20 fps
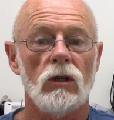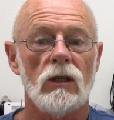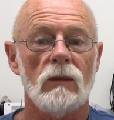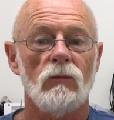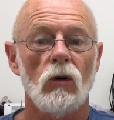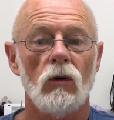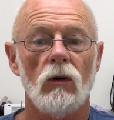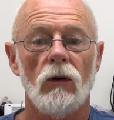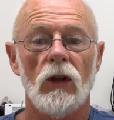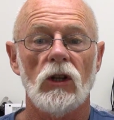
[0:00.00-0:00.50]
some
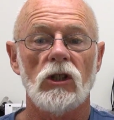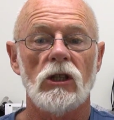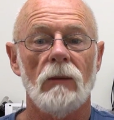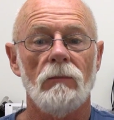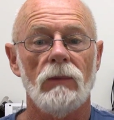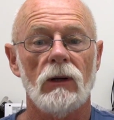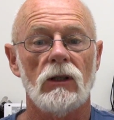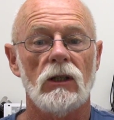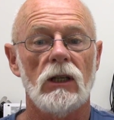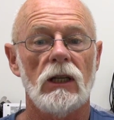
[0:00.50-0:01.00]
more on the
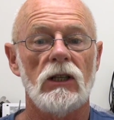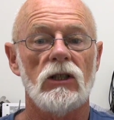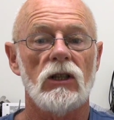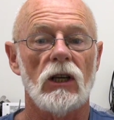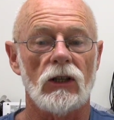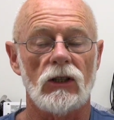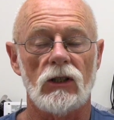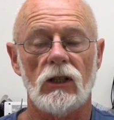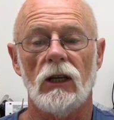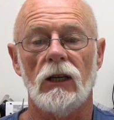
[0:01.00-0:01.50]
Jumper
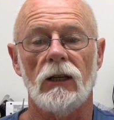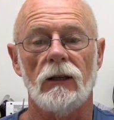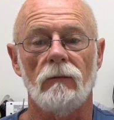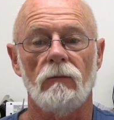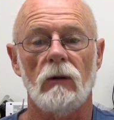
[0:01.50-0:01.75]
T16.